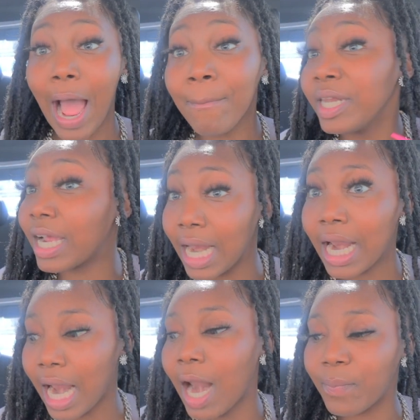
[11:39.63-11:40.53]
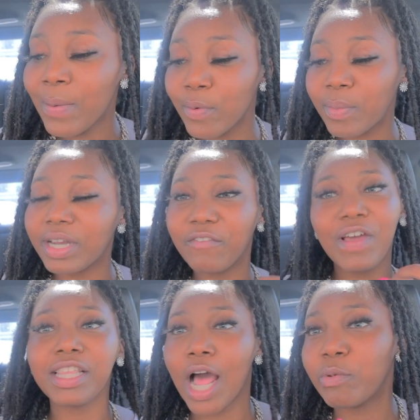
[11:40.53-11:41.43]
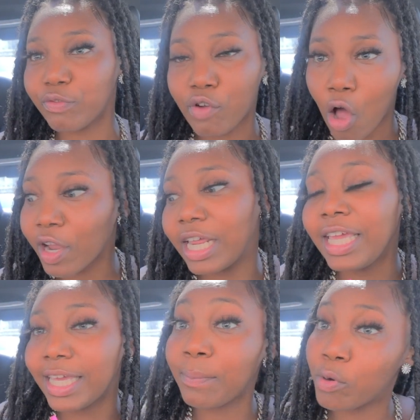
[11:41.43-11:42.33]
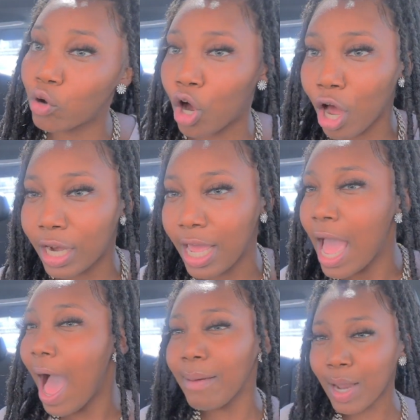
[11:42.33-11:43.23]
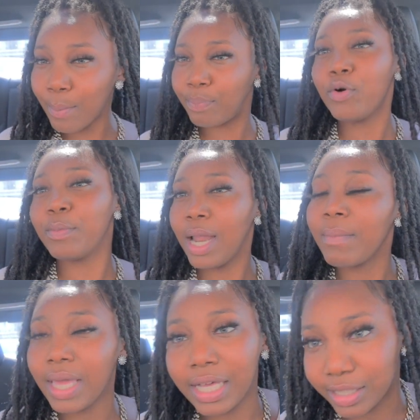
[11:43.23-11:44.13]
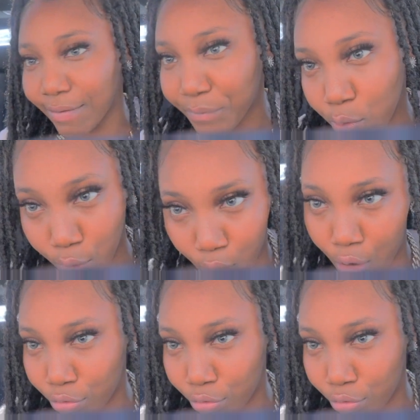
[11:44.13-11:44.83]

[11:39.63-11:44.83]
I've been declining a lot of people, but the fact that I was vlogging and he kept on calling, I'm like, boom, let me answer the phone call.